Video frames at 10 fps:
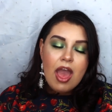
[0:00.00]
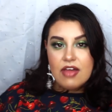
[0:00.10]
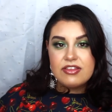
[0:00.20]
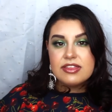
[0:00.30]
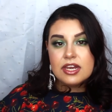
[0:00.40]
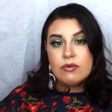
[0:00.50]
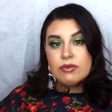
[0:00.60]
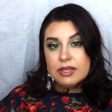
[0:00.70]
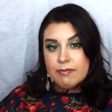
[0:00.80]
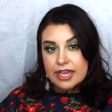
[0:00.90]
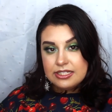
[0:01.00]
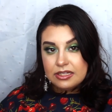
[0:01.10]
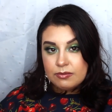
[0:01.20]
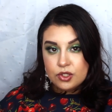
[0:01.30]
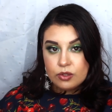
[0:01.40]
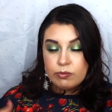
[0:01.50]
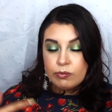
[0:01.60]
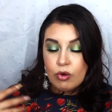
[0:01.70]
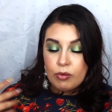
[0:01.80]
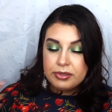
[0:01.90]
I think that it really makes the lips
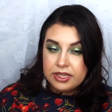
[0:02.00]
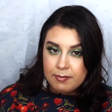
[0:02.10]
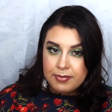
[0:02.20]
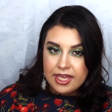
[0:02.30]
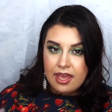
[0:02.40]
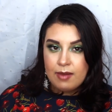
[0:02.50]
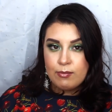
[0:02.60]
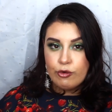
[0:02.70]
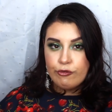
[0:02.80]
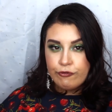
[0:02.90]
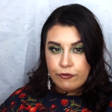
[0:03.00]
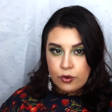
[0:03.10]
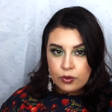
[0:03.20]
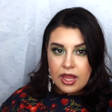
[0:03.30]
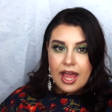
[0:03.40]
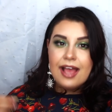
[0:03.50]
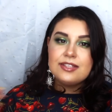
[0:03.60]
look more plumpy and more full,